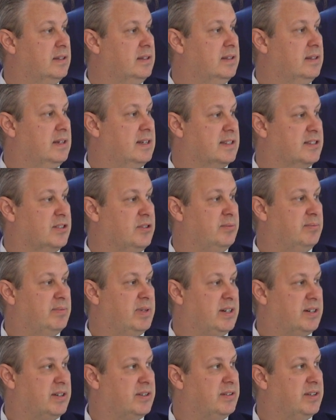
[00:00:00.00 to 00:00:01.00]
as
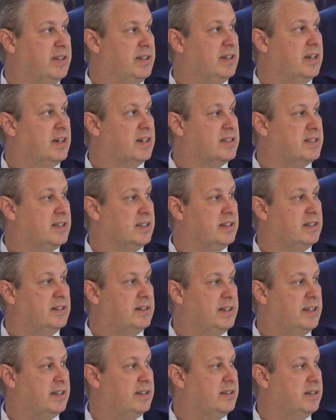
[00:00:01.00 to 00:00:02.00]
compared to the
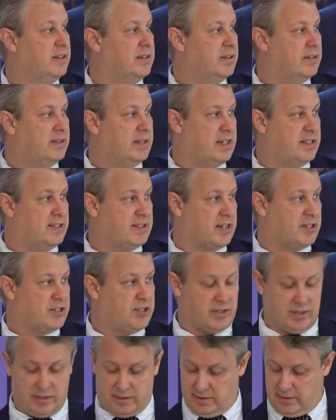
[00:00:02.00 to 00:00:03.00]
axillary
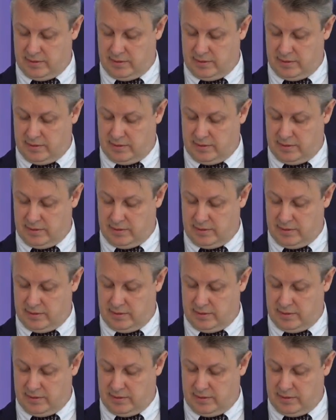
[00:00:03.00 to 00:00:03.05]
dissection.